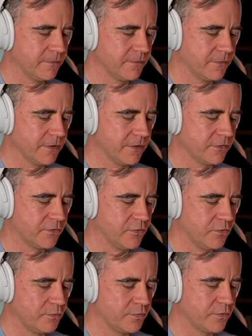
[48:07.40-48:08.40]
It's
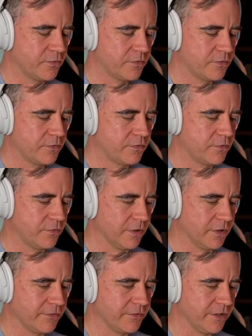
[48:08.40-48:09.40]
two
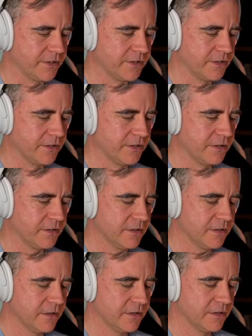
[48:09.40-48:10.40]
deliveries.
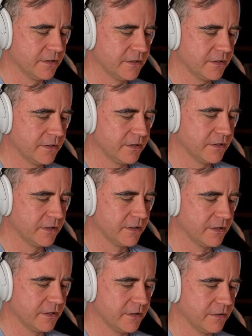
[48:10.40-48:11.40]

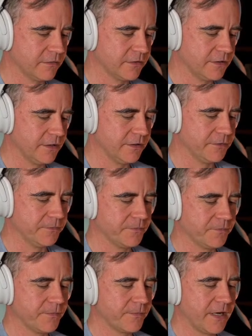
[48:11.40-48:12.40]
Oh dear.
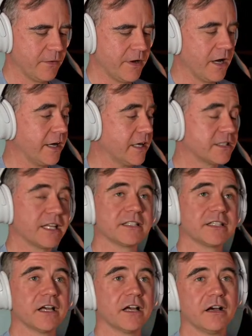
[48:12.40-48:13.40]
Anyway, I guess that's
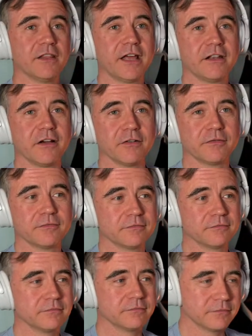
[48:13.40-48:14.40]
on that note.
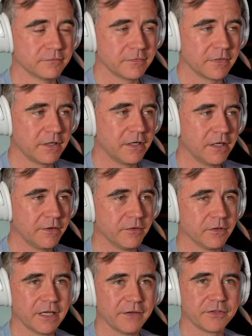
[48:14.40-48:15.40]
I will
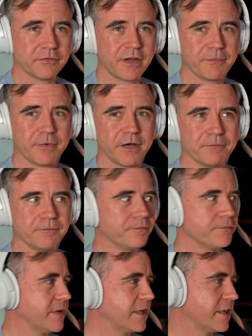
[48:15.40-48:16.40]
have to wrap up.
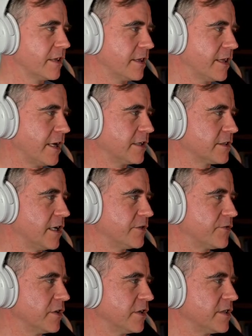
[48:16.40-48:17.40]
Thanks, guys, for
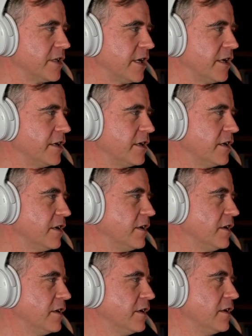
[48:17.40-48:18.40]
listening.
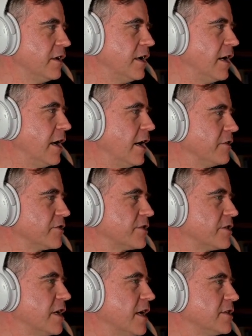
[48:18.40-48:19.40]
It's
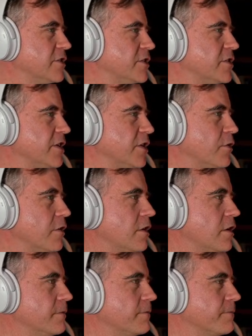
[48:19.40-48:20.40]
nice to see you
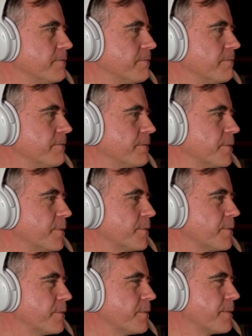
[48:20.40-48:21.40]
all,
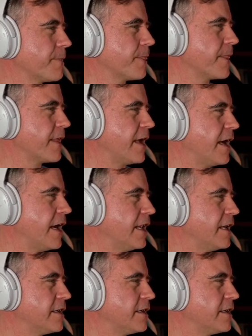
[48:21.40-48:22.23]
and